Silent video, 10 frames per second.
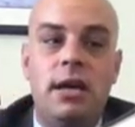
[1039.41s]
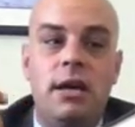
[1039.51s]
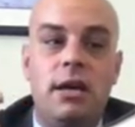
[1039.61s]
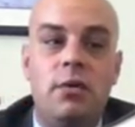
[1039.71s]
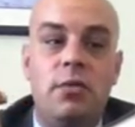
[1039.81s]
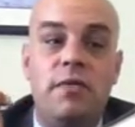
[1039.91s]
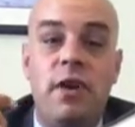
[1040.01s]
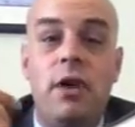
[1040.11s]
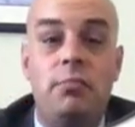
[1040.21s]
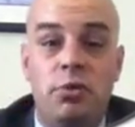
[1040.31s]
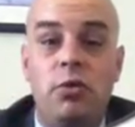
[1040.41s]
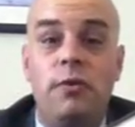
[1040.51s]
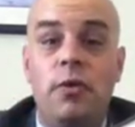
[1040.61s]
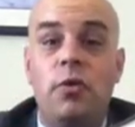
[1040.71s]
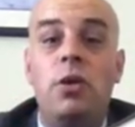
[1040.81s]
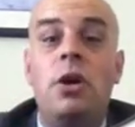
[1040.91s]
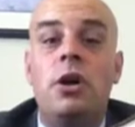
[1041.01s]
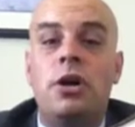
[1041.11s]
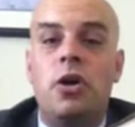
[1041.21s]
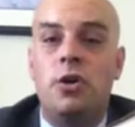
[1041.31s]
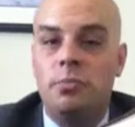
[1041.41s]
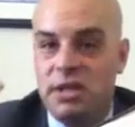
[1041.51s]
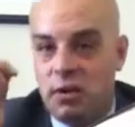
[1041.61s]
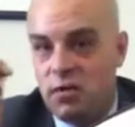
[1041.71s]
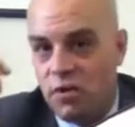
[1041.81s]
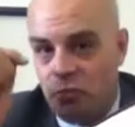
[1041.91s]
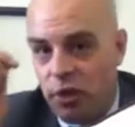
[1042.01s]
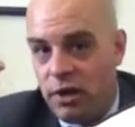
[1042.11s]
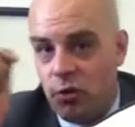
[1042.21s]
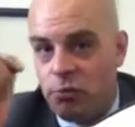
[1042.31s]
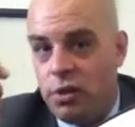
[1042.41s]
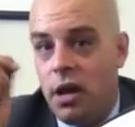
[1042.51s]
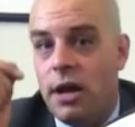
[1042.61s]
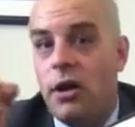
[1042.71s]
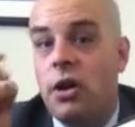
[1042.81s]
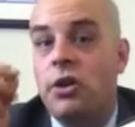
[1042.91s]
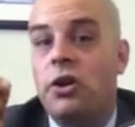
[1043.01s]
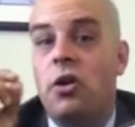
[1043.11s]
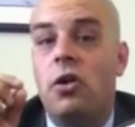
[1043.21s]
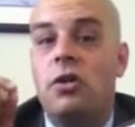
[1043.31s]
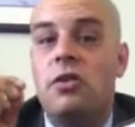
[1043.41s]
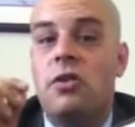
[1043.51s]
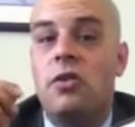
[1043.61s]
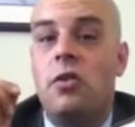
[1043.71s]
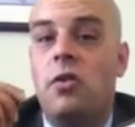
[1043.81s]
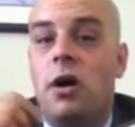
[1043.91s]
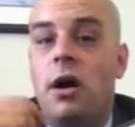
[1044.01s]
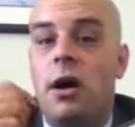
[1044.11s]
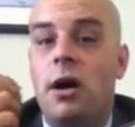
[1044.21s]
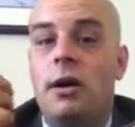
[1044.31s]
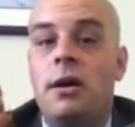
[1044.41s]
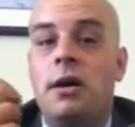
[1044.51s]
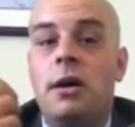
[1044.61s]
it was a very beautiful curtain, but they would sprinkle blood on the curtain. So